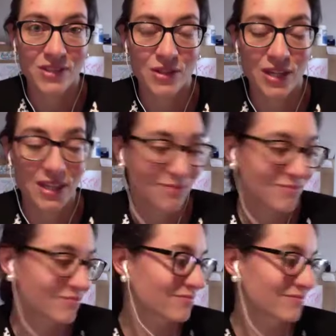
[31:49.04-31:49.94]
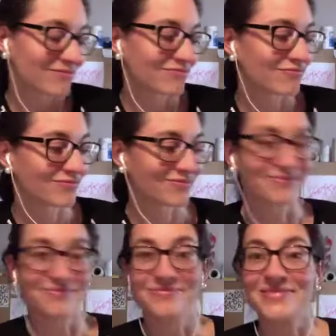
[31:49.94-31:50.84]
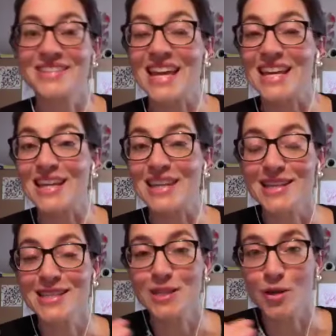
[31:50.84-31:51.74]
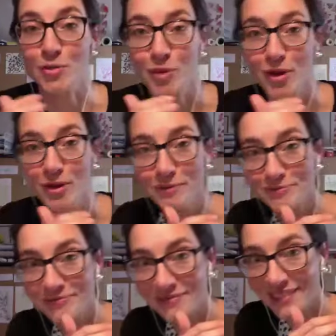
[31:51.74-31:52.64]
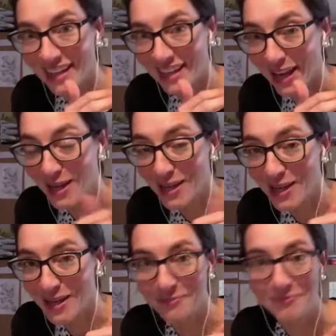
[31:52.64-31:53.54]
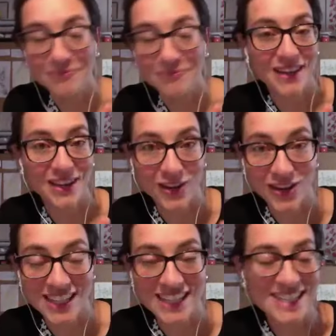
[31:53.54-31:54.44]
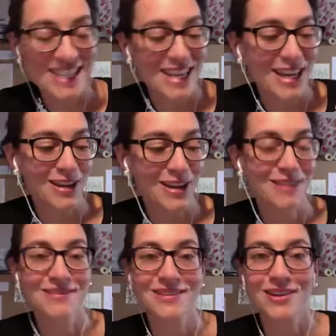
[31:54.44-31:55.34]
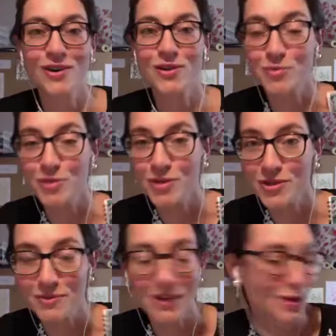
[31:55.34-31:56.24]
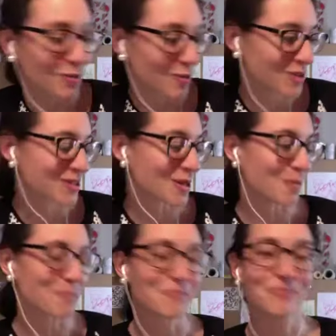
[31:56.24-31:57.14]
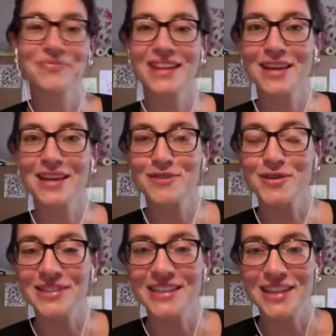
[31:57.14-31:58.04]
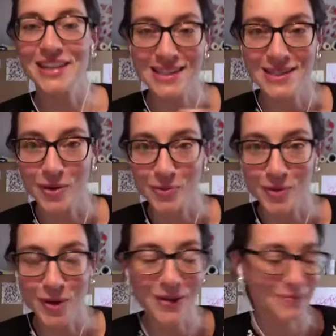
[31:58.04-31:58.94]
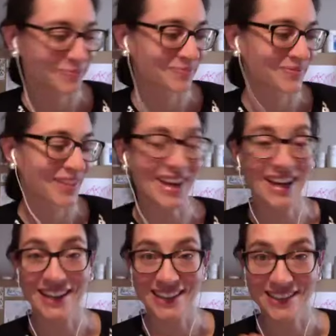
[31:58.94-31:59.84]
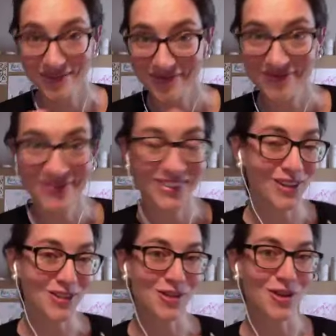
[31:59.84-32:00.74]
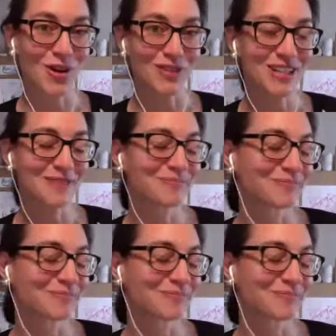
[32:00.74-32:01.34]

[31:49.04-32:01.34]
You can take a nice notebook. Like I am an artist and I also produce my notebooks. So if you need a nice notebook, I got you covered.